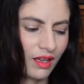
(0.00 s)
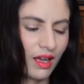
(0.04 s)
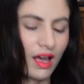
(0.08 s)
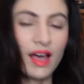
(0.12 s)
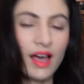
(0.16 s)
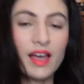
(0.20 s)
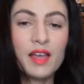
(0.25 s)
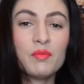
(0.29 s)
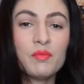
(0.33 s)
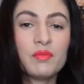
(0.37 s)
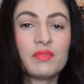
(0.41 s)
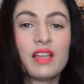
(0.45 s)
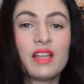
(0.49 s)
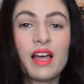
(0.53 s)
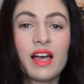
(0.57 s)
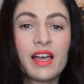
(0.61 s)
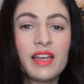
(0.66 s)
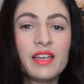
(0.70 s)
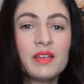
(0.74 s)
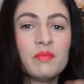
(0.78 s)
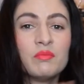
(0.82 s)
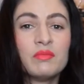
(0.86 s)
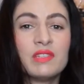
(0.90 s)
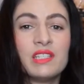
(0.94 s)
I
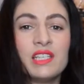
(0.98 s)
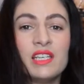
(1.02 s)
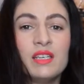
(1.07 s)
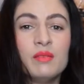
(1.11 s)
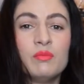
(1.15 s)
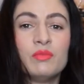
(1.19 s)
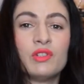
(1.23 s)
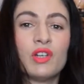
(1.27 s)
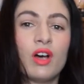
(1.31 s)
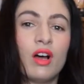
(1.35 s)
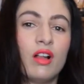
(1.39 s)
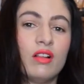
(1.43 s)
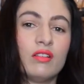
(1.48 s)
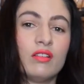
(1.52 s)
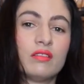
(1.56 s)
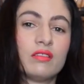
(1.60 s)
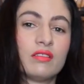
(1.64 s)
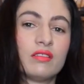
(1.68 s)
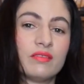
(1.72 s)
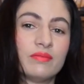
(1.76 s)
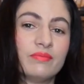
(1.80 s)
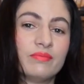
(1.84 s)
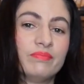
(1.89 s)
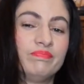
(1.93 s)
am team
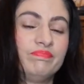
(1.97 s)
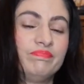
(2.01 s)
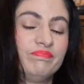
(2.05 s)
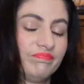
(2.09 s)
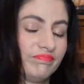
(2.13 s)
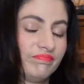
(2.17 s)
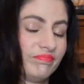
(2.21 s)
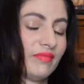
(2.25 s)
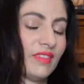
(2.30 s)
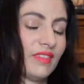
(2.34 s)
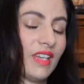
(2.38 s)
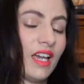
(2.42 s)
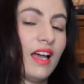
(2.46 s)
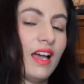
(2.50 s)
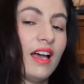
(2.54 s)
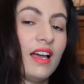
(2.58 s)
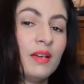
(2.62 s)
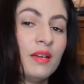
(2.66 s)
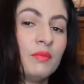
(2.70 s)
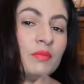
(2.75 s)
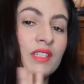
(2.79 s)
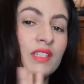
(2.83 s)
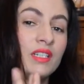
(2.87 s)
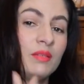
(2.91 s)
dolls.
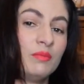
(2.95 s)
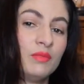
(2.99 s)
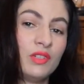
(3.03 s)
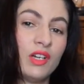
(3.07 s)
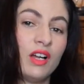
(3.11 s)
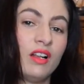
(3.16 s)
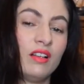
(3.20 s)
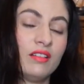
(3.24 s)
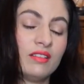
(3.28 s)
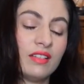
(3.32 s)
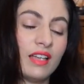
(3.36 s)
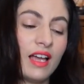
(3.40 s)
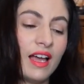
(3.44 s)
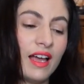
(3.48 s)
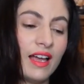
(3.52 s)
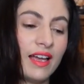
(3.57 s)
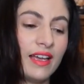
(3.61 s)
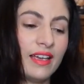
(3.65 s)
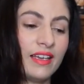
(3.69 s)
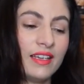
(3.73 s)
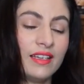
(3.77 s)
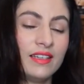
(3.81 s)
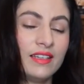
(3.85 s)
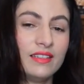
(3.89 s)
I'm team dolls.
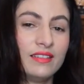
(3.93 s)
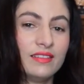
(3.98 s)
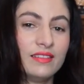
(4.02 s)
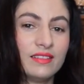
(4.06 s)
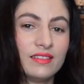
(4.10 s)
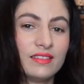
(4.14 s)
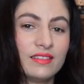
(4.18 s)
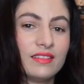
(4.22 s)
I